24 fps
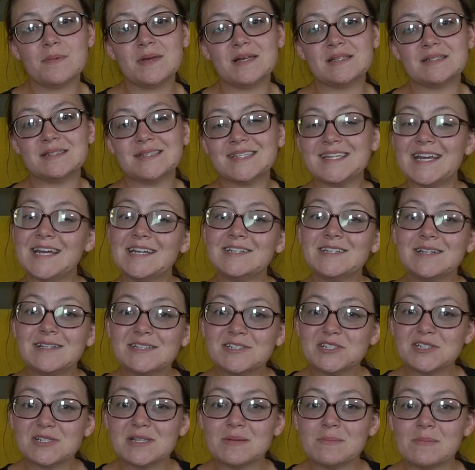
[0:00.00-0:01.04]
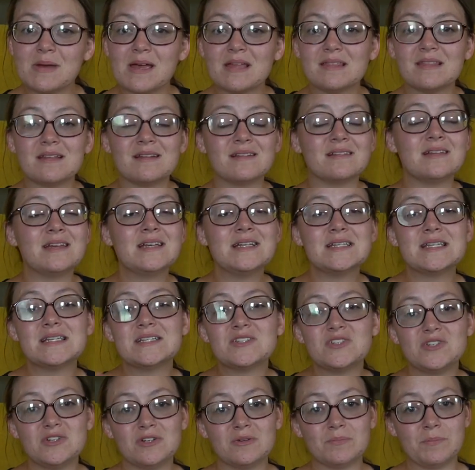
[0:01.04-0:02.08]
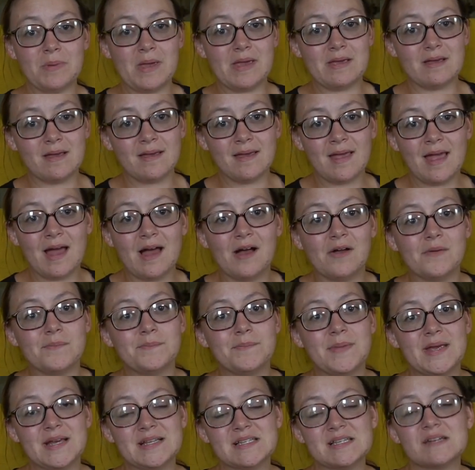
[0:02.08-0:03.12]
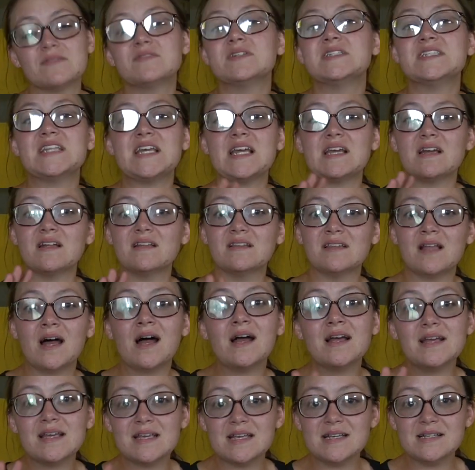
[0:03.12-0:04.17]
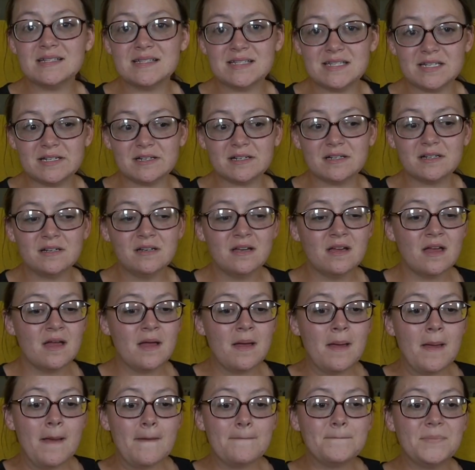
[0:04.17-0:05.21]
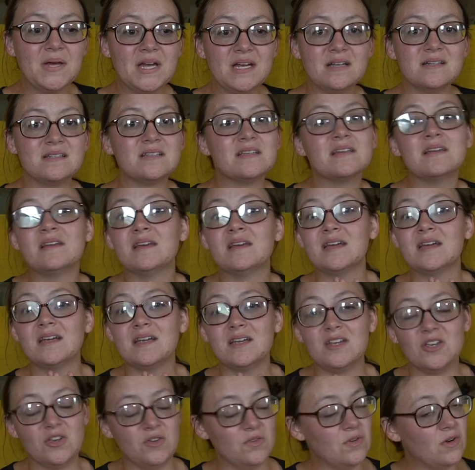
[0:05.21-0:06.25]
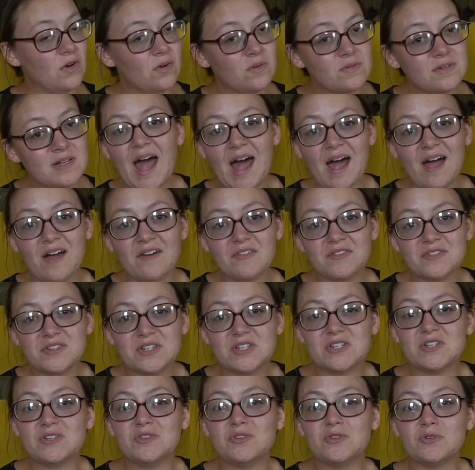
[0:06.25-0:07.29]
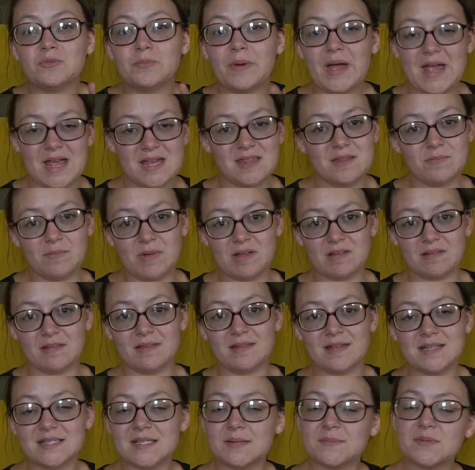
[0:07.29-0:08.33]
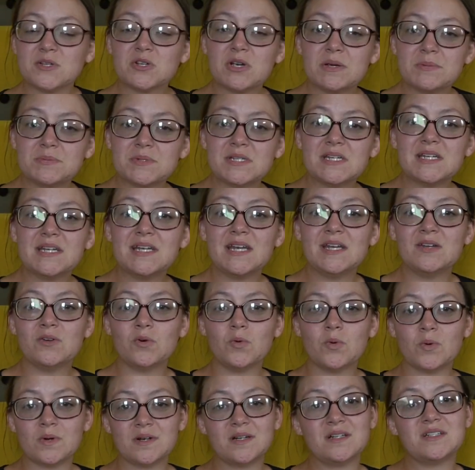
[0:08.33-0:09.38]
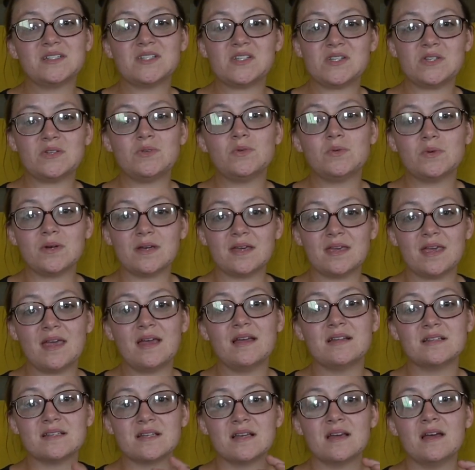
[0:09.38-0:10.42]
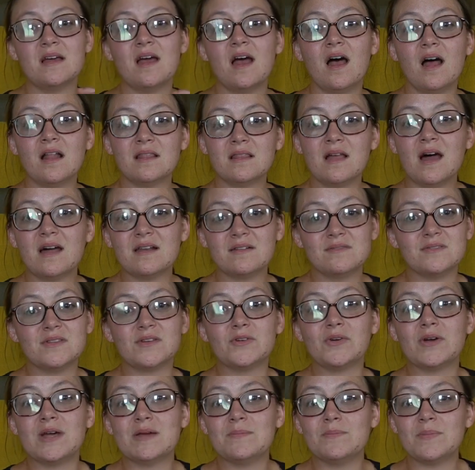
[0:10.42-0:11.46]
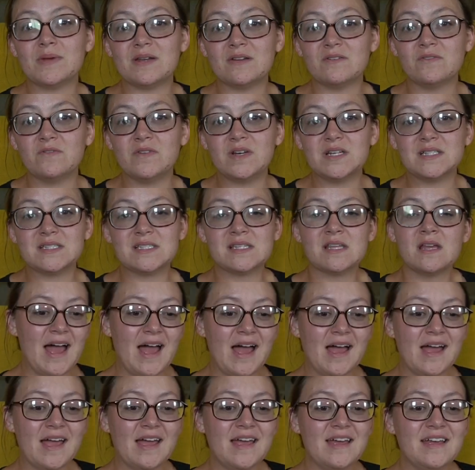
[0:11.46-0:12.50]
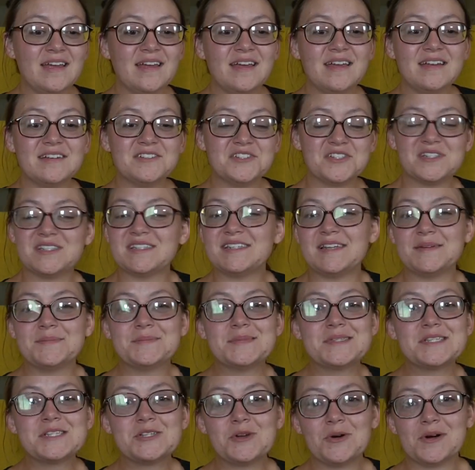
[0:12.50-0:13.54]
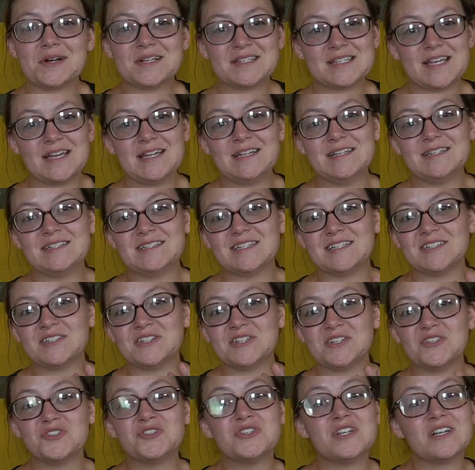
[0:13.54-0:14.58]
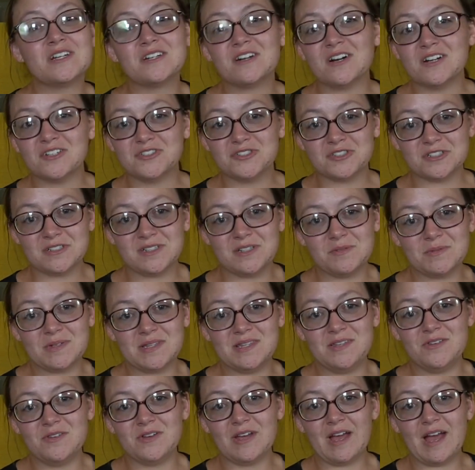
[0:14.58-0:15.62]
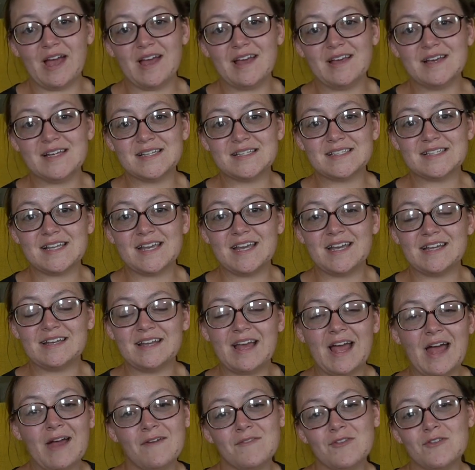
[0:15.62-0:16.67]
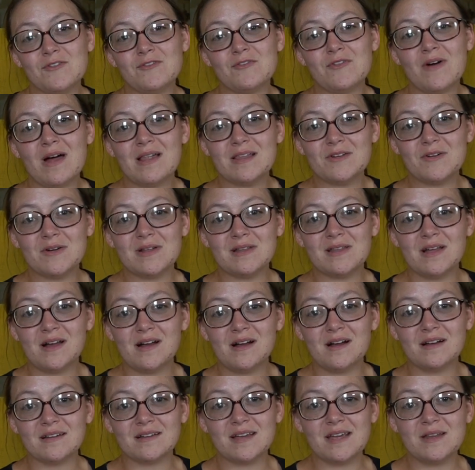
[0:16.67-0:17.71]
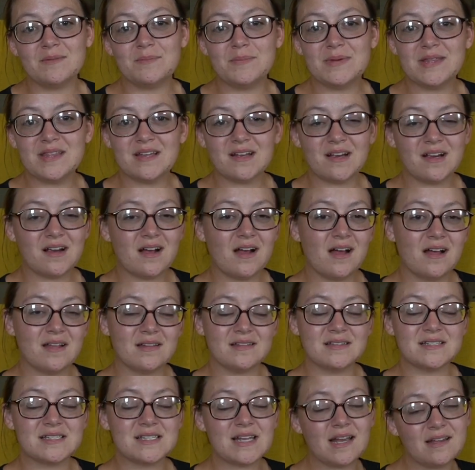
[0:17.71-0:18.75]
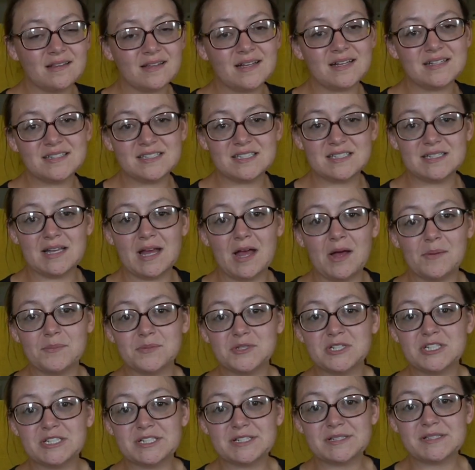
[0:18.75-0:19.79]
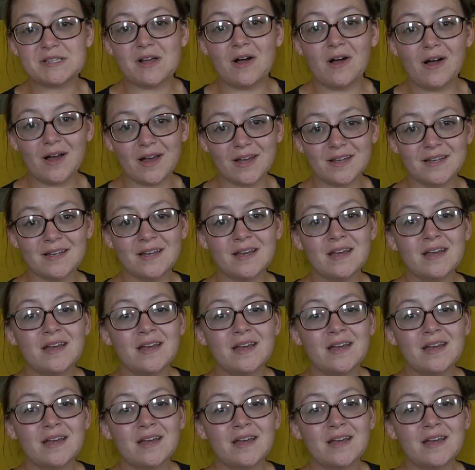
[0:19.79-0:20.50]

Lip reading: It's $10 a month. It links it to your bank account, makes everything a lot easier. But you don't have to pay the monthly subscription in order to get a lot of the great benefits. I just am so excited to share our journey with you guys and have you follow along and be there on the sidelines to help cheer us on.